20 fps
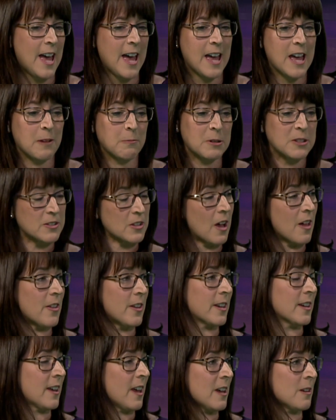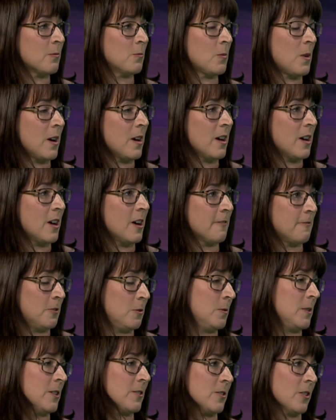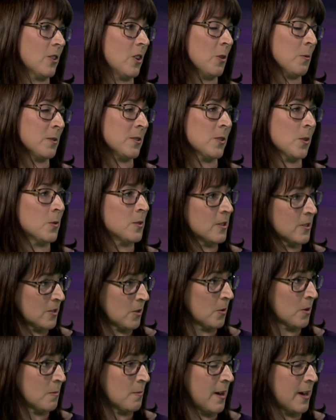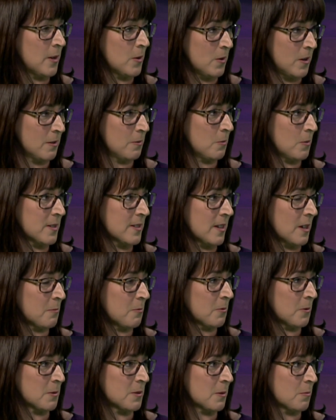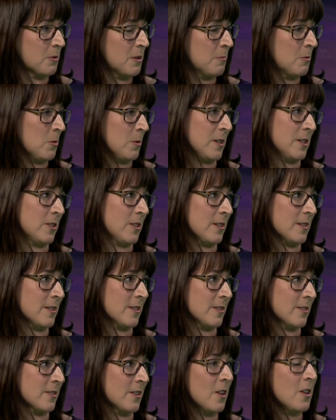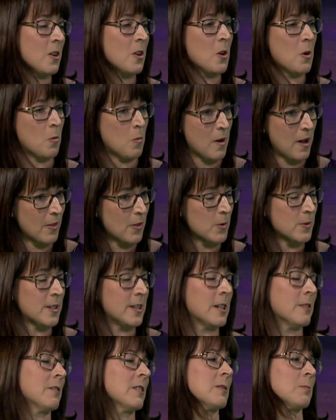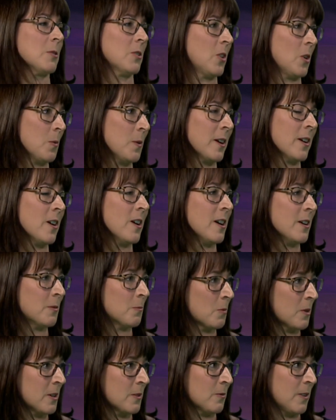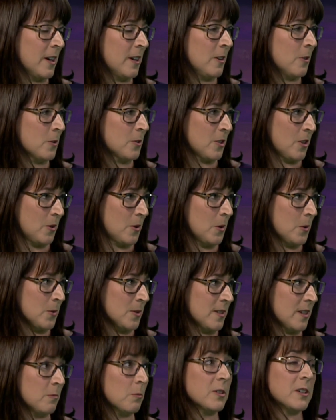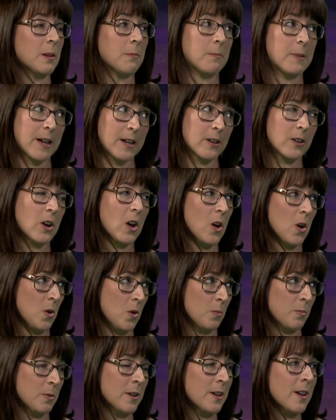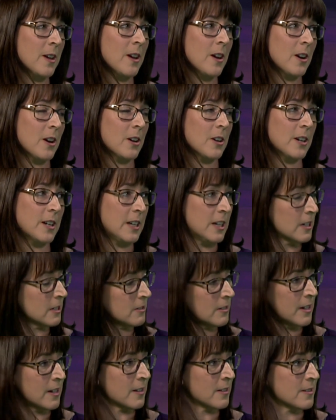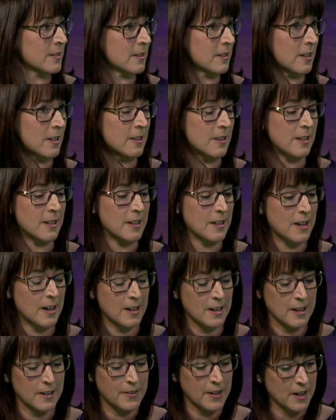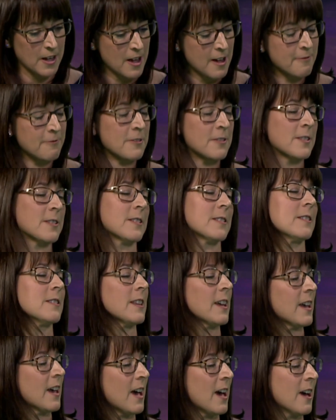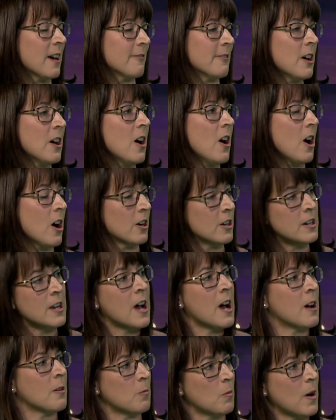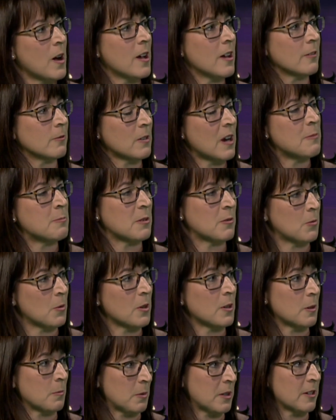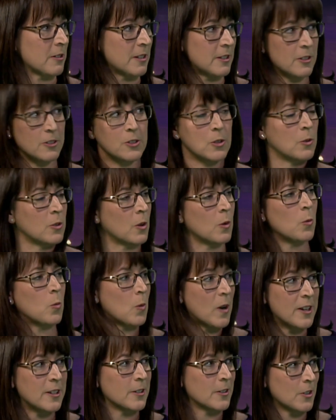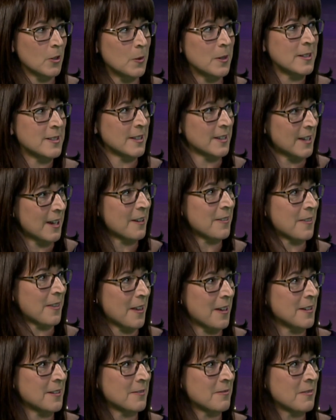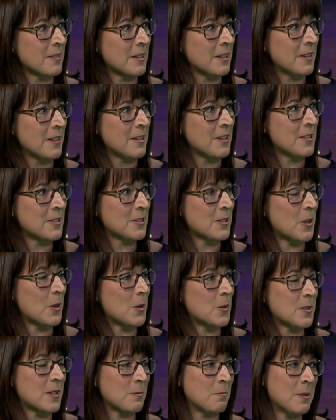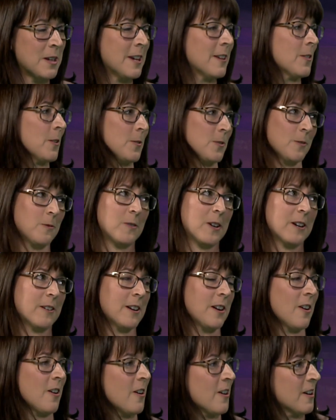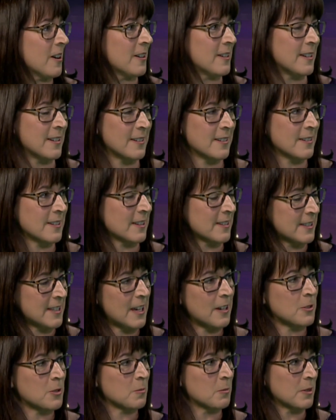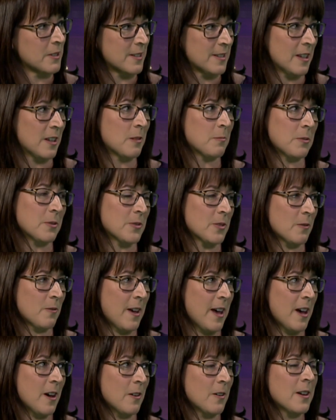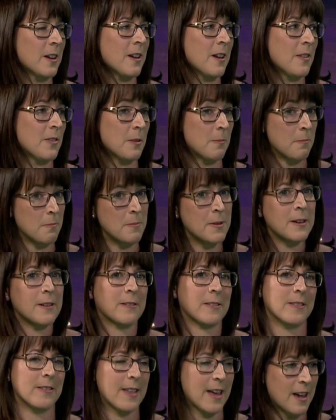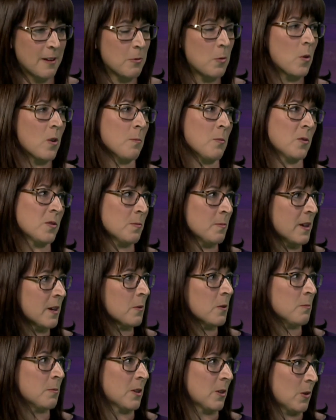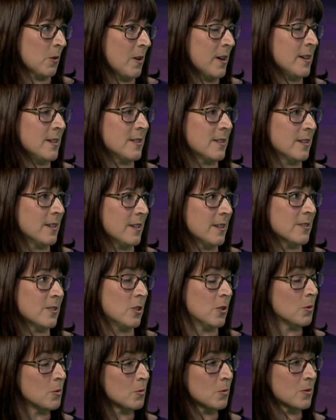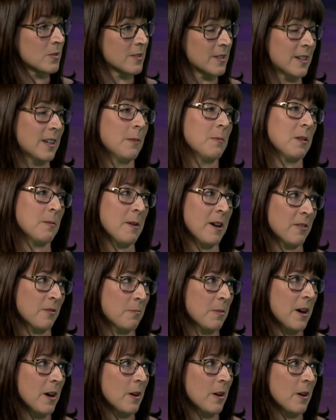And we saw that again a few years ago when Sonia Sotomayor was up for Supreme Court Justice. While those hearings were going on, one radio show host said, well, you better hope her hearings, the conferences that they have, are not while right before her period. You don't know what you're going to get then. So to me, those are very hard and tangible examples of how the myth that hormones make women crazy is used to keep them out of